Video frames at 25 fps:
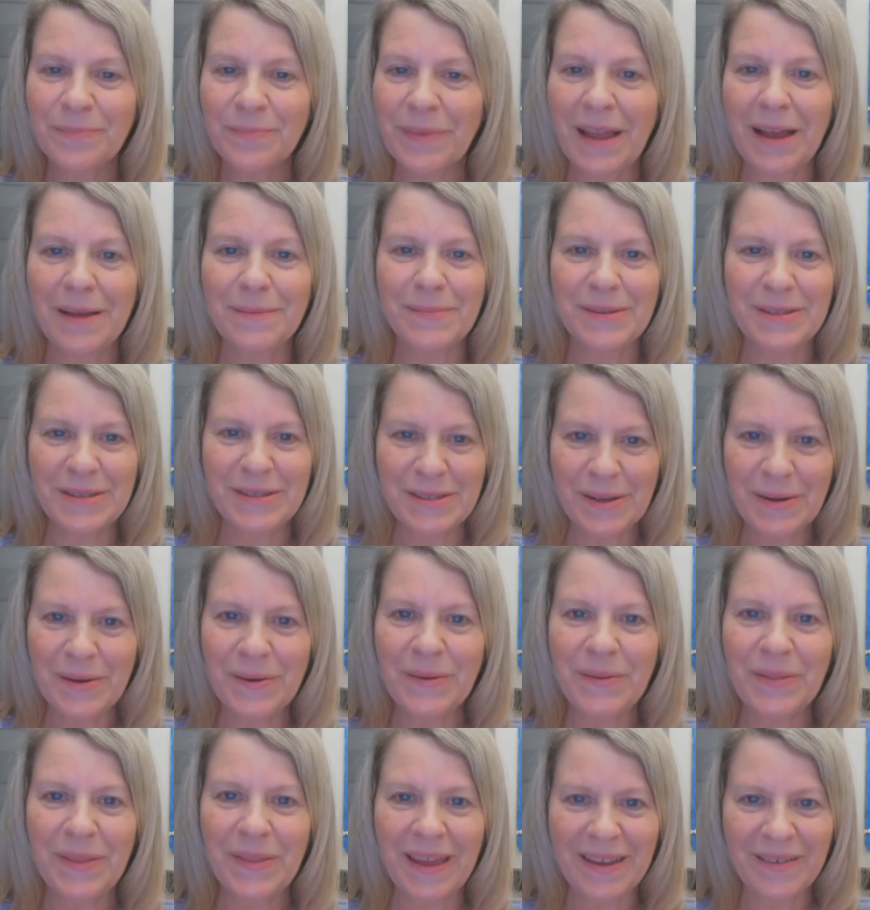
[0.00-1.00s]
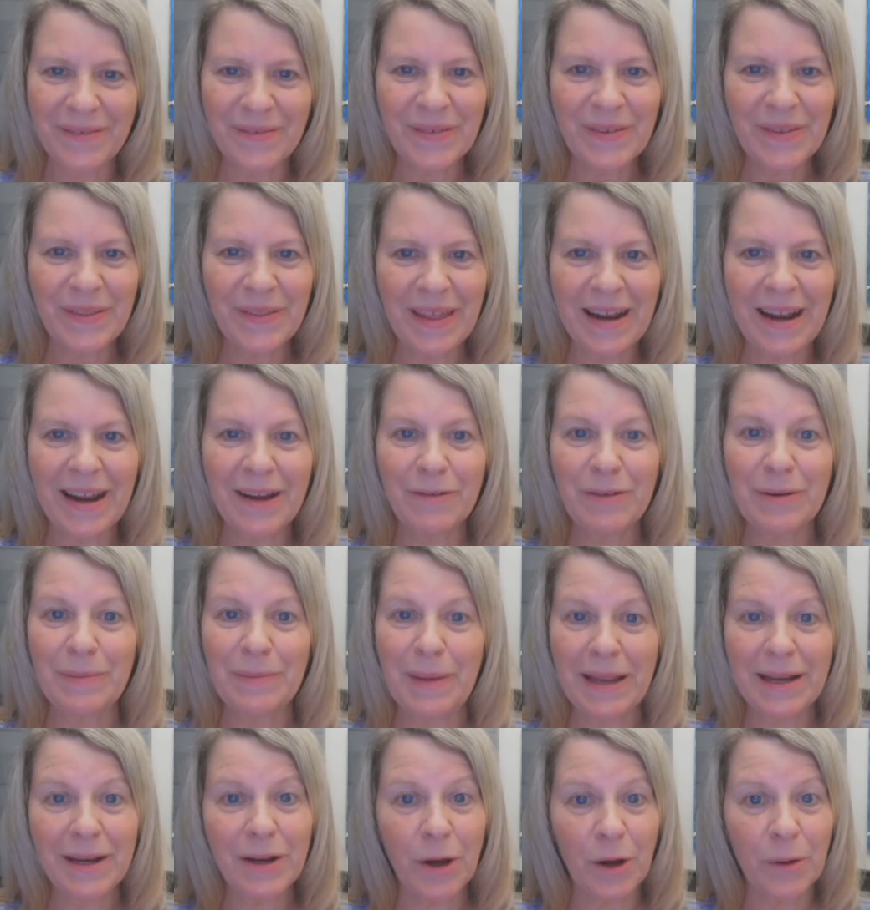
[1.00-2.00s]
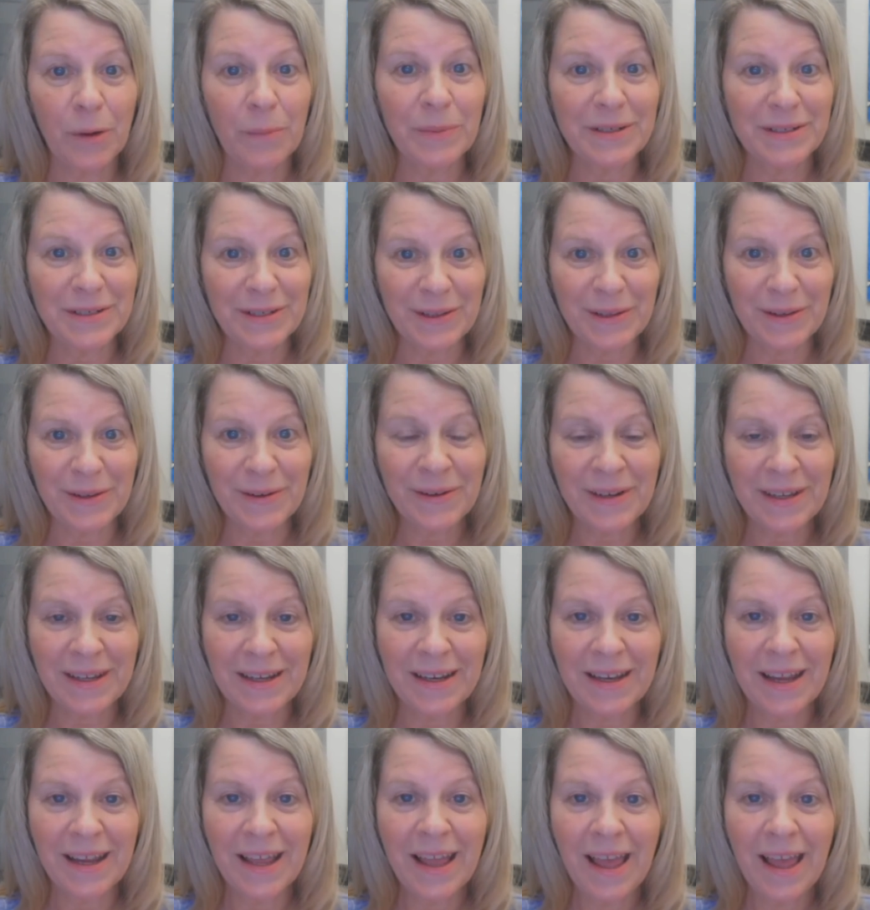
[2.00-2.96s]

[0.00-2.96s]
I'm so thankful that I remain open to learning.